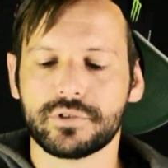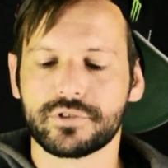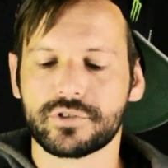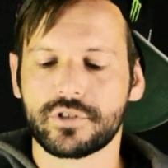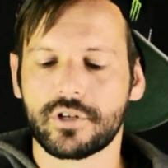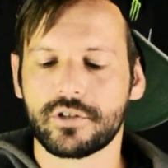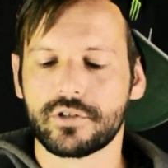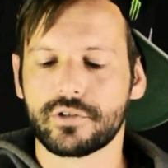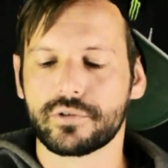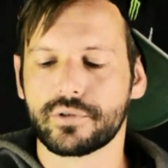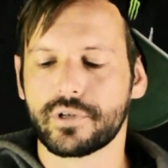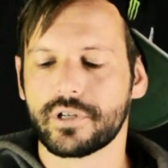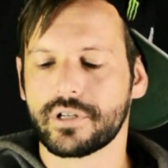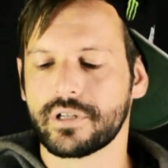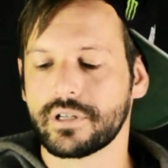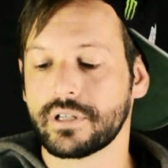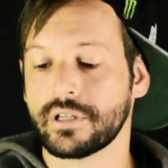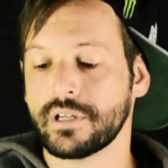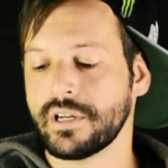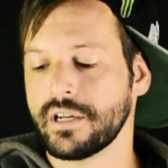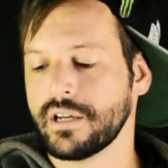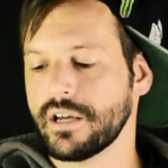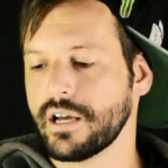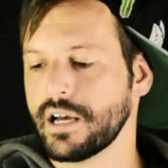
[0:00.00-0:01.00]
So
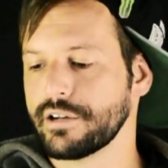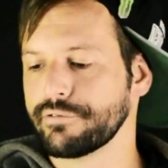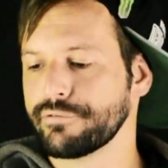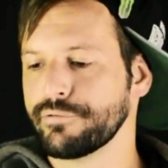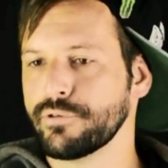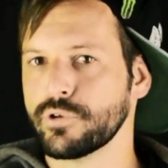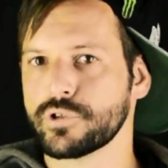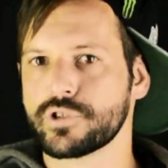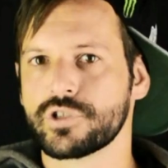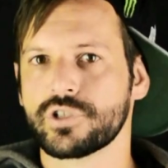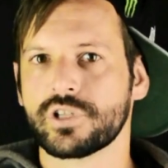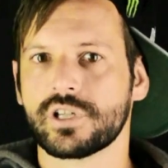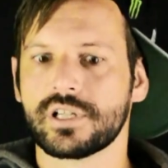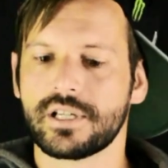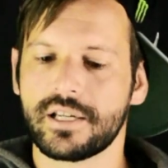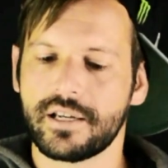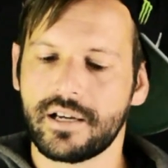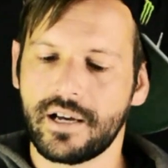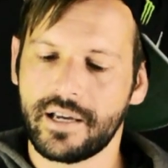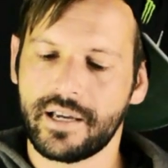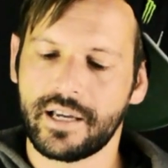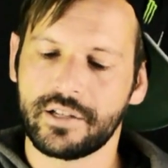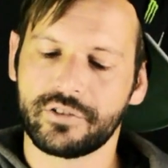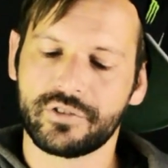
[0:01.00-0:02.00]
unfortunately,
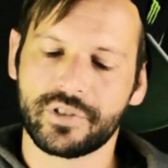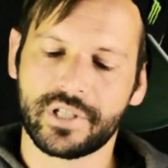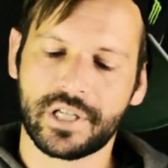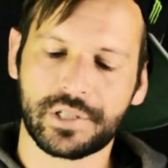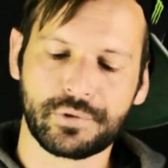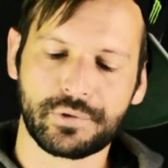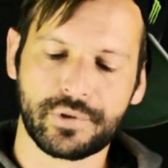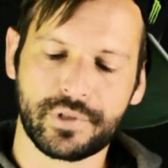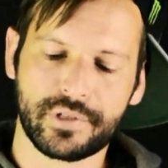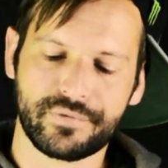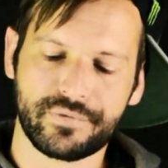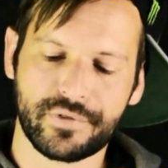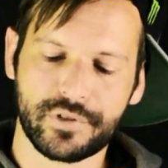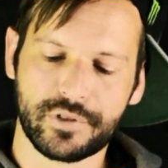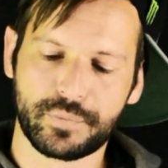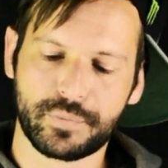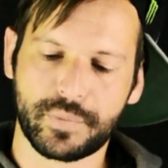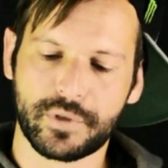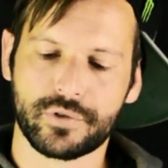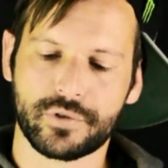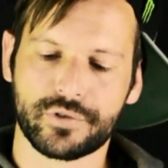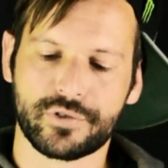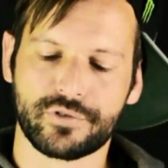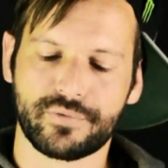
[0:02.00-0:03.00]
I had to get rid of this
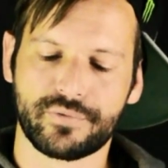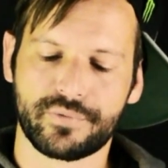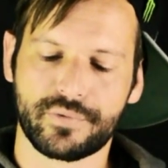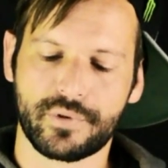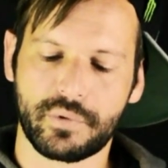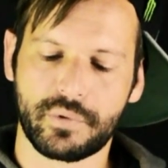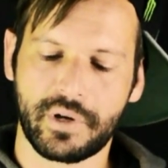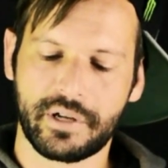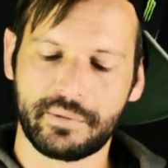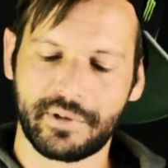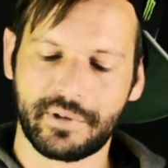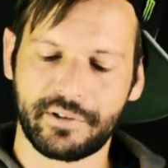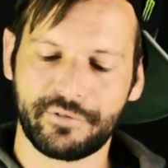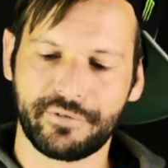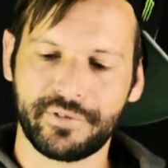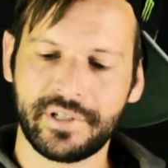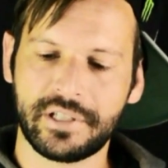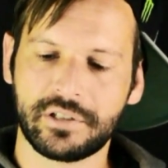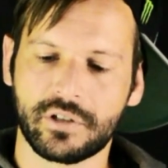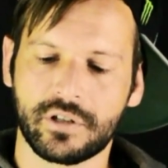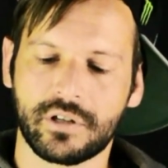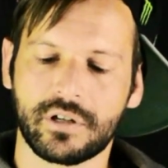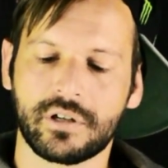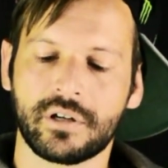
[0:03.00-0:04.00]
because of the way my
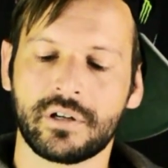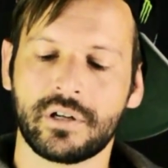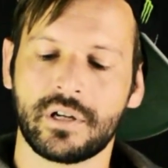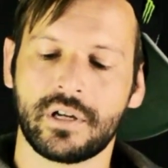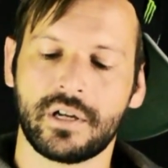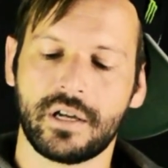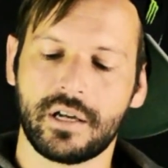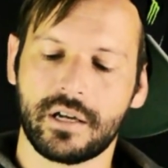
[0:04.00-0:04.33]
feet are.